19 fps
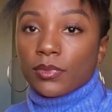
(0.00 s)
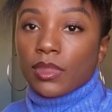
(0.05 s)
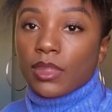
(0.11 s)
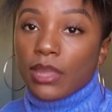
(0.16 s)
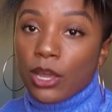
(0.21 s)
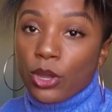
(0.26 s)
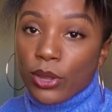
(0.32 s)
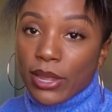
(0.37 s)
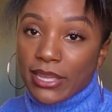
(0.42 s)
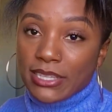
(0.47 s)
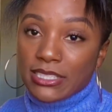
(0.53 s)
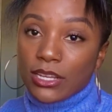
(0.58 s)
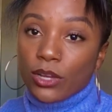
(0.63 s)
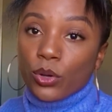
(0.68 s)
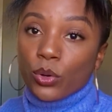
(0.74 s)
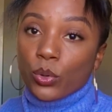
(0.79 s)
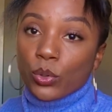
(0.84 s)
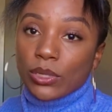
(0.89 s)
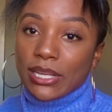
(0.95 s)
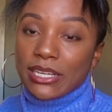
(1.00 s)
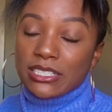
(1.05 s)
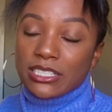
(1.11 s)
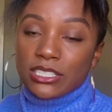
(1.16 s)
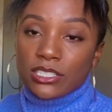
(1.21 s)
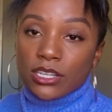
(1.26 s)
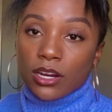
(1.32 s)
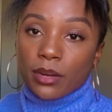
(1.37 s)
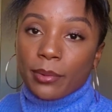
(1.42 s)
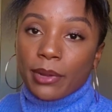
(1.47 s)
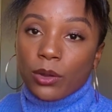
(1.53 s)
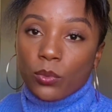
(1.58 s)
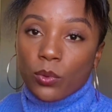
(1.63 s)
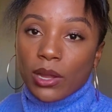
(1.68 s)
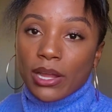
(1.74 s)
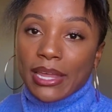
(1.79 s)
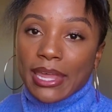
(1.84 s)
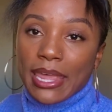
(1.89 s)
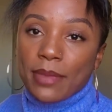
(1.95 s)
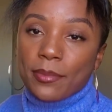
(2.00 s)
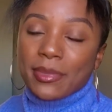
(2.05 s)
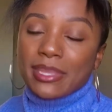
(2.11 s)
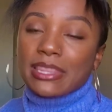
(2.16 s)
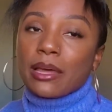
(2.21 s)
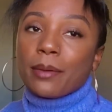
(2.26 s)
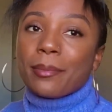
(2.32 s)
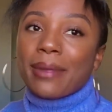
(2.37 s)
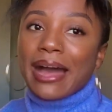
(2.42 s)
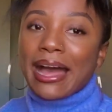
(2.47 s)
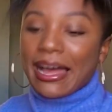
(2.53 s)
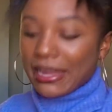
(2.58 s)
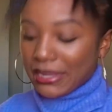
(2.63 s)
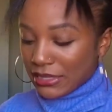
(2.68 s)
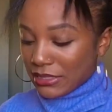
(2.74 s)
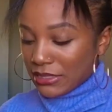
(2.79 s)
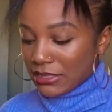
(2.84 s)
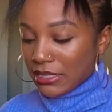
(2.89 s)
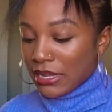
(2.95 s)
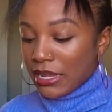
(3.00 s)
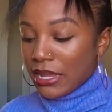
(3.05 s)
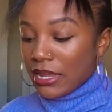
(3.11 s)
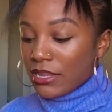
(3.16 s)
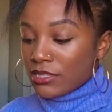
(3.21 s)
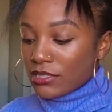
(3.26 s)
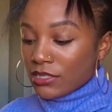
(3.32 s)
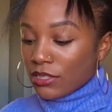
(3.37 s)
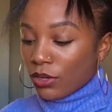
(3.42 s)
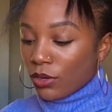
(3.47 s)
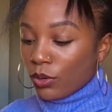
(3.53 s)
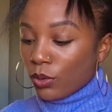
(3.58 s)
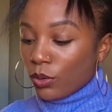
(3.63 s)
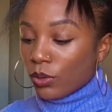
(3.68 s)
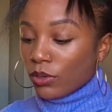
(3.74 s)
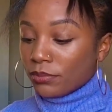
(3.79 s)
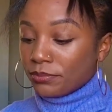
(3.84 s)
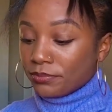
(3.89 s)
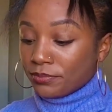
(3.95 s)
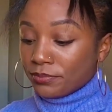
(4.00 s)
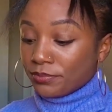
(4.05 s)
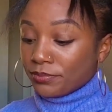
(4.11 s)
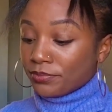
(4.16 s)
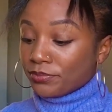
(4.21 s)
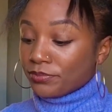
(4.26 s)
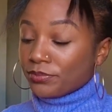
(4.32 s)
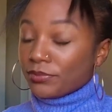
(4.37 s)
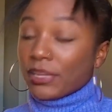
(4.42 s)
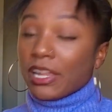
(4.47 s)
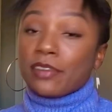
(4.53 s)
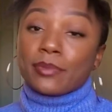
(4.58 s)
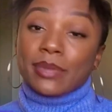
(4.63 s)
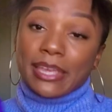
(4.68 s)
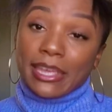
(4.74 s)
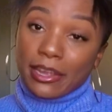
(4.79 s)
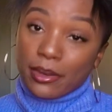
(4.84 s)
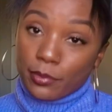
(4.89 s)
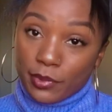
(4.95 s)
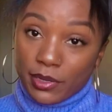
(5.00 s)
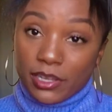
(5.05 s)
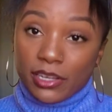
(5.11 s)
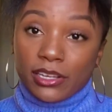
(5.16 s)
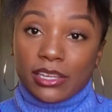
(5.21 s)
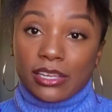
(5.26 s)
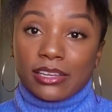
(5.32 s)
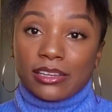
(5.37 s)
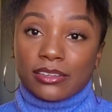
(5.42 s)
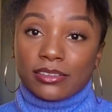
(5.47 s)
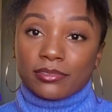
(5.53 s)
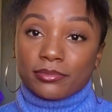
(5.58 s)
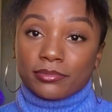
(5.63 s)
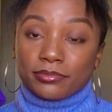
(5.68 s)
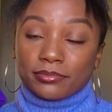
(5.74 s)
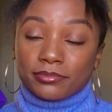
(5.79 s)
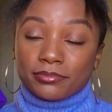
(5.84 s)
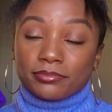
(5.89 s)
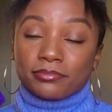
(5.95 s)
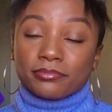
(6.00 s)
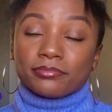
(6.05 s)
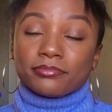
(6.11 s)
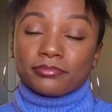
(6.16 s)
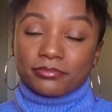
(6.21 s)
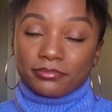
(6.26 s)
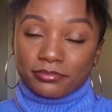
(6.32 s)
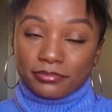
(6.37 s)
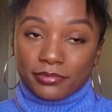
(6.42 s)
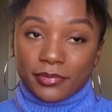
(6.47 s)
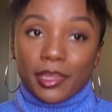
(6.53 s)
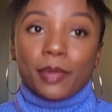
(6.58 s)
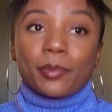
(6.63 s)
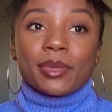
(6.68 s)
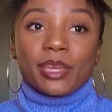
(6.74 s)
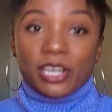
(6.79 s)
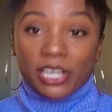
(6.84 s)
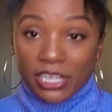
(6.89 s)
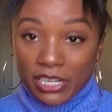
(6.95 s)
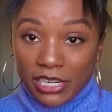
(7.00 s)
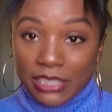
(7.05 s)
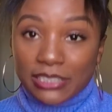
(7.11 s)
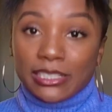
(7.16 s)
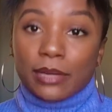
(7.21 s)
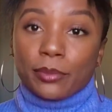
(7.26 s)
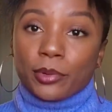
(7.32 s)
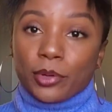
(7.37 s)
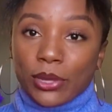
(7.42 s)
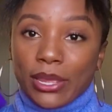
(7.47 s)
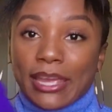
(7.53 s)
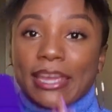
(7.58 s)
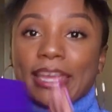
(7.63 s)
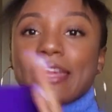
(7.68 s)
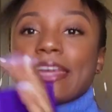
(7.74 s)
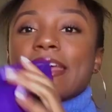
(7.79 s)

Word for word: Okay, so let's just talk about what came in the box. So, Loving Hair be hooking, it be hooking us up, okay?